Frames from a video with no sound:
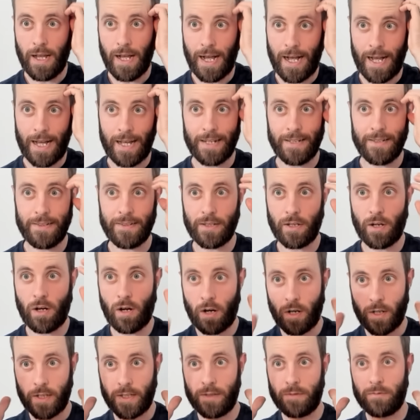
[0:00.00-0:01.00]
And
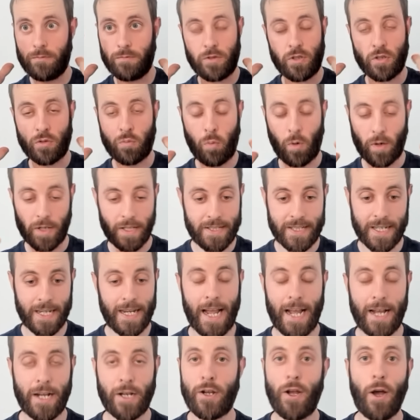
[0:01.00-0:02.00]
I just wanted to
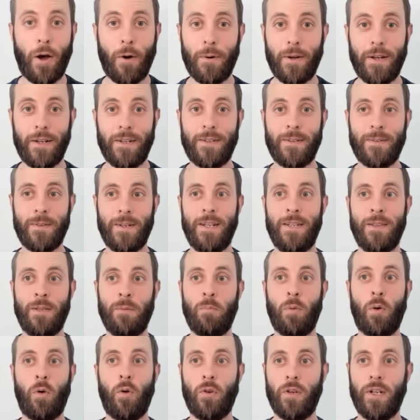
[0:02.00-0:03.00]
get going in the
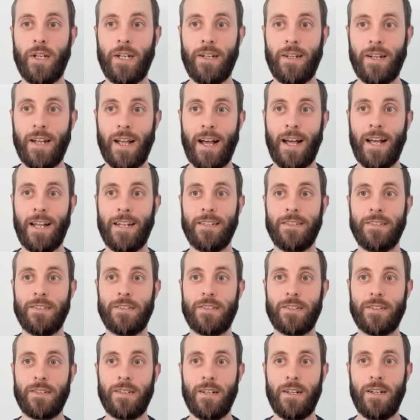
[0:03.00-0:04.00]
morning,
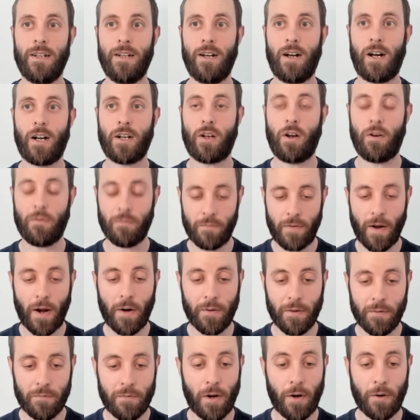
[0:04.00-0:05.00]
and I got
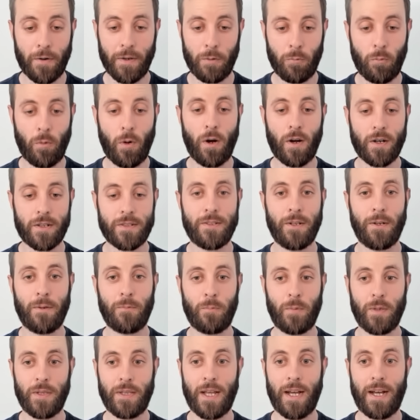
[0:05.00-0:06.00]
very, very worked
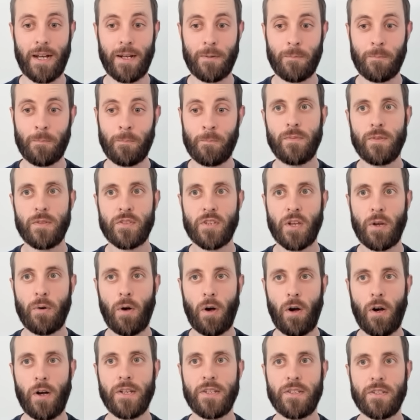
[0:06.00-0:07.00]
up with that. So
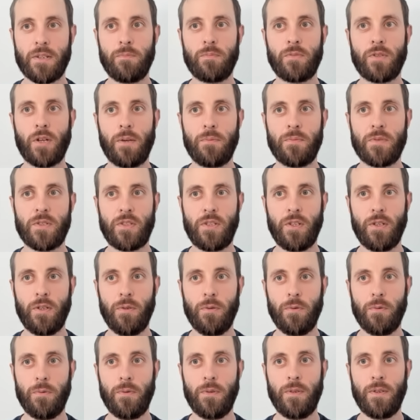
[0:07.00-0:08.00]
I sometimes
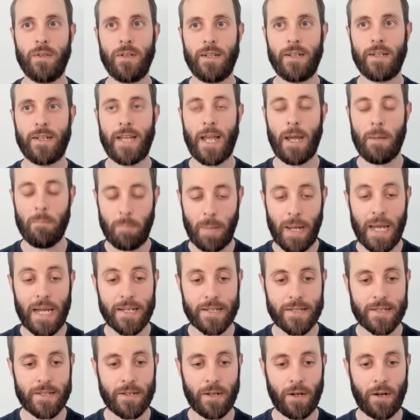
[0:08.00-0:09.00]
do get
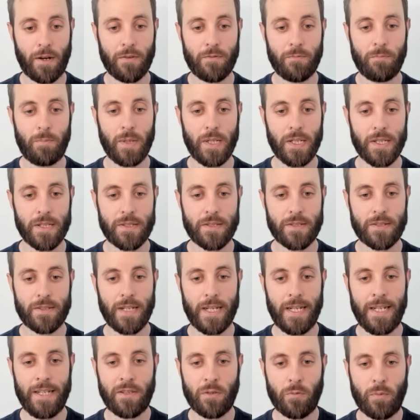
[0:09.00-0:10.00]
pissed off, but it's
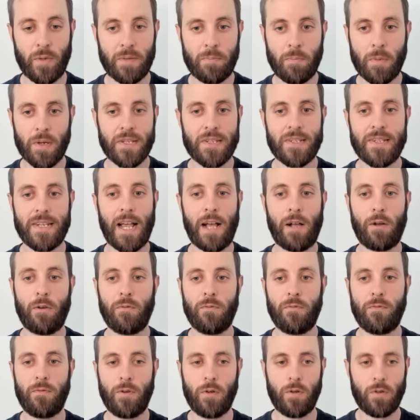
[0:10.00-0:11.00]
either with
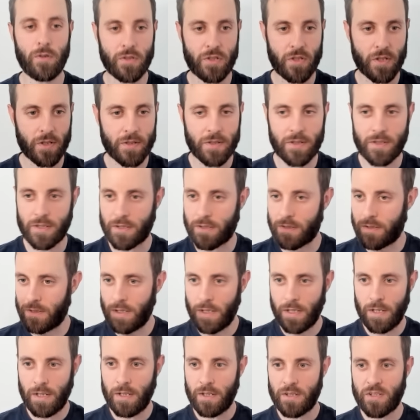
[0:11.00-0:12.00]
myself or just
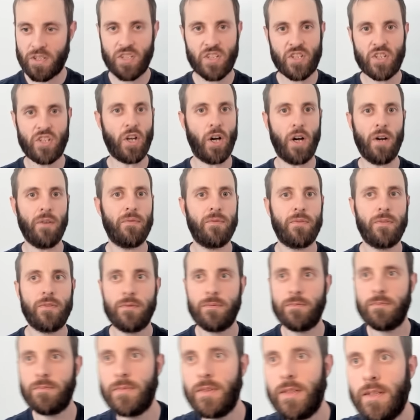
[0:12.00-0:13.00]
stuff.
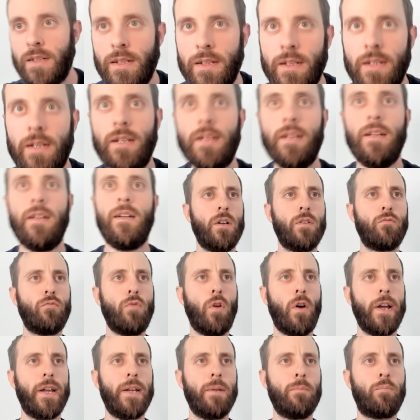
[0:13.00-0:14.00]

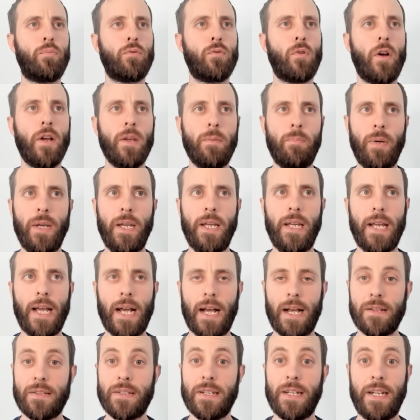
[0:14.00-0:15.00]
Right, Bripey
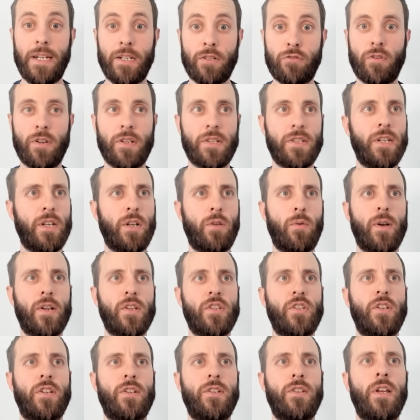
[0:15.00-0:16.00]
has an interesting
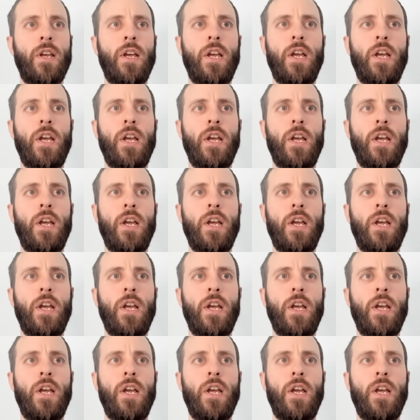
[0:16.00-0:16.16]
question.